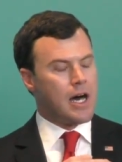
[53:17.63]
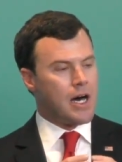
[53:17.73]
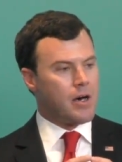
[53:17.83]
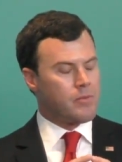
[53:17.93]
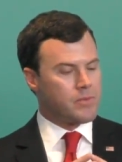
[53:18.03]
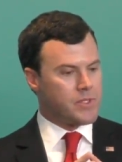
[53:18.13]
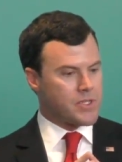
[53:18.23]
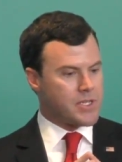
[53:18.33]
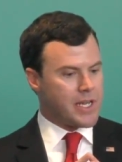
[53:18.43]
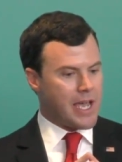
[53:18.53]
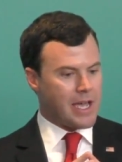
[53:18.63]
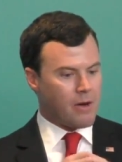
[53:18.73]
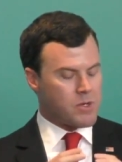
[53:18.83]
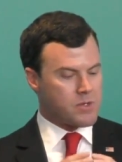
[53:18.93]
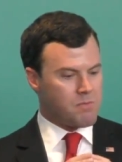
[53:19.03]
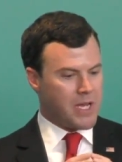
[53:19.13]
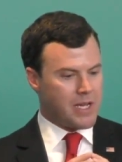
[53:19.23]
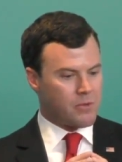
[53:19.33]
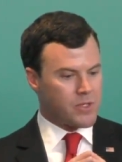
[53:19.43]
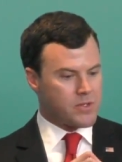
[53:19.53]
Um, just today, I was
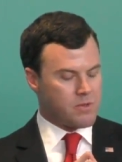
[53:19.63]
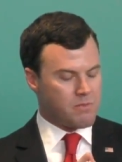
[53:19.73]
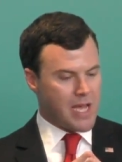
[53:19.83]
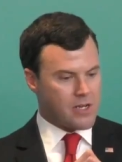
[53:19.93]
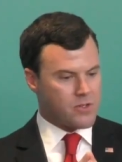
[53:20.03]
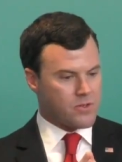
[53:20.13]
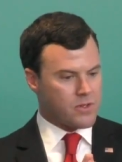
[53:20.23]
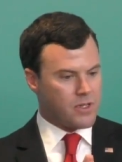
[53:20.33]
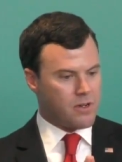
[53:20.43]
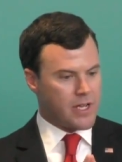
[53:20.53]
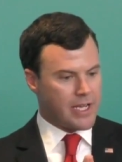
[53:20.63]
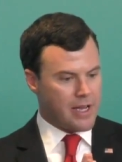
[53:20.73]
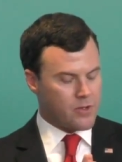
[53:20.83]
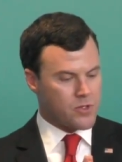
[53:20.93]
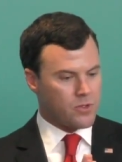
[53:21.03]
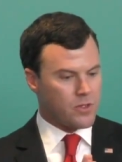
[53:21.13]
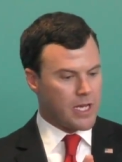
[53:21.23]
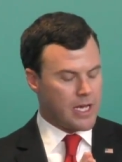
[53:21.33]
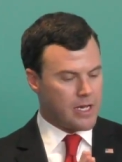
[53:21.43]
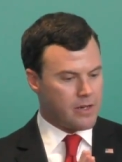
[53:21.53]
meeting with some National Security
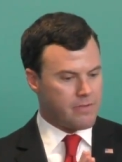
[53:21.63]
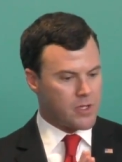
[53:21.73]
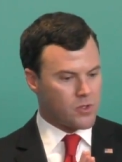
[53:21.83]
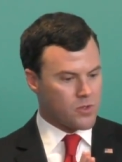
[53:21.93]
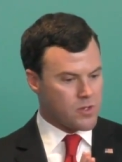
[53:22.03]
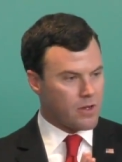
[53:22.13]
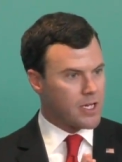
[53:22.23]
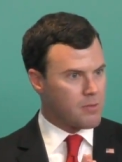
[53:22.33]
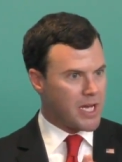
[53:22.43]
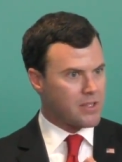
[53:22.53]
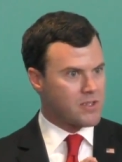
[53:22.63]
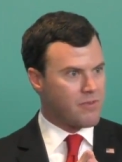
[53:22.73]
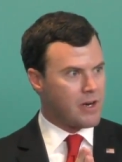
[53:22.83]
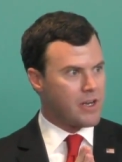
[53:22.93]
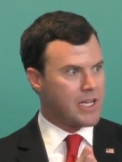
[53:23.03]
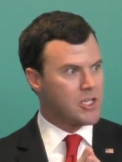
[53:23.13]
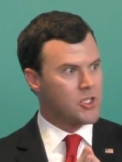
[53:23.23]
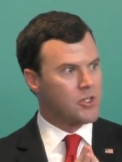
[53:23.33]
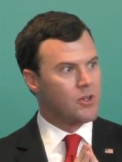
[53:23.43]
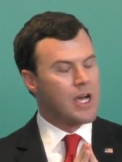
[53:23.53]
Council uh, officials talking about this very
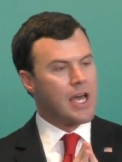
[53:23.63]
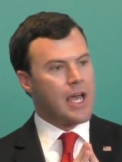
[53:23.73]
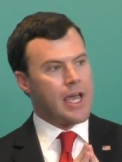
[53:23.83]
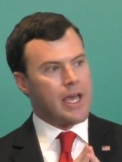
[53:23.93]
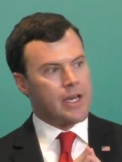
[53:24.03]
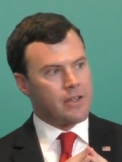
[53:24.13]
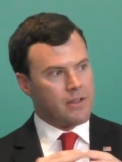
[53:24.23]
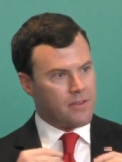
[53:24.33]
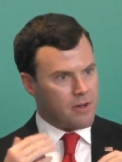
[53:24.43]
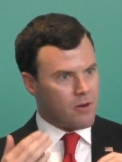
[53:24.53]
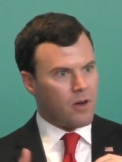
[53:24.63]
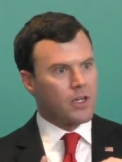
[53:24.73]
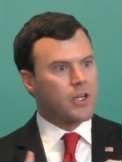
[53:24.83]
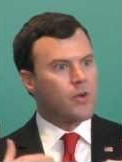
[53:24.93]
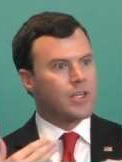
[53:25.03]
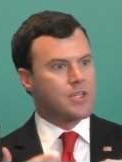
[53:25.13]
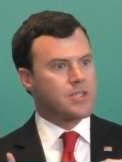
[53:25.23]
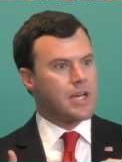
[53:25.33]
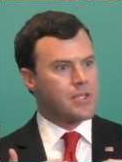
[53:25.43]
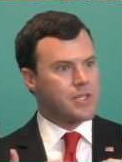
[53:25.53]
issue. And there are ongoing
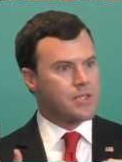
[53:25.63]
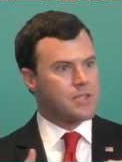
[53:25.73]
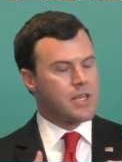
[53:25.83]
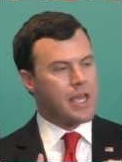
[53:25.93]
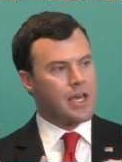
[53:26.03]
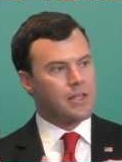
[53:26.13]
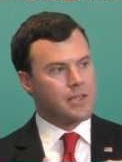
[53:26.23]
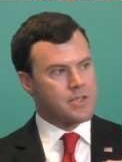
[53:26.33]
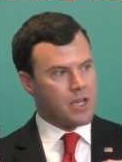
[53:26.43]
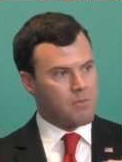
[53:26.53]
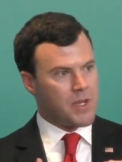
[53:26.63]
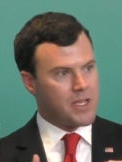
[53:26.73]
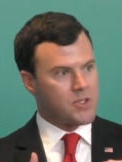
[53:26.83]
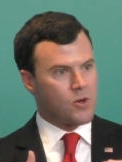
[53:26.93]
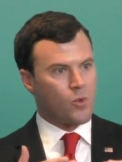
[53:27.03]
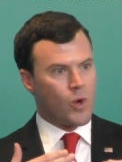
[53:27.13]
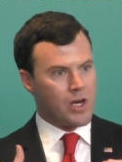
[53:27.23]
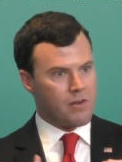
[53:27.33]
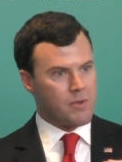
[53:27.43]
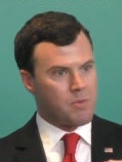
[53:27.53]
discussions, and these companies are
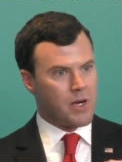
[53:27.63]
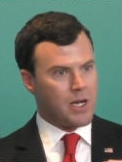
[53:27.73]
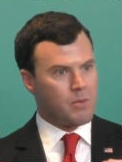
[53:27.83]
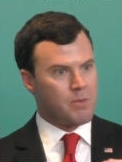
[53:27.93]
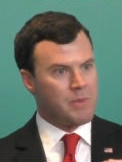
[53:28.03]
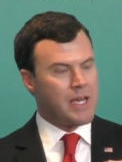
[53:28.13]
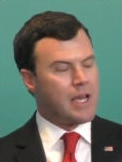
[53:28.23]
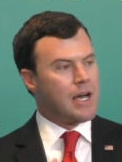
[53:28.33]
aware of the problem.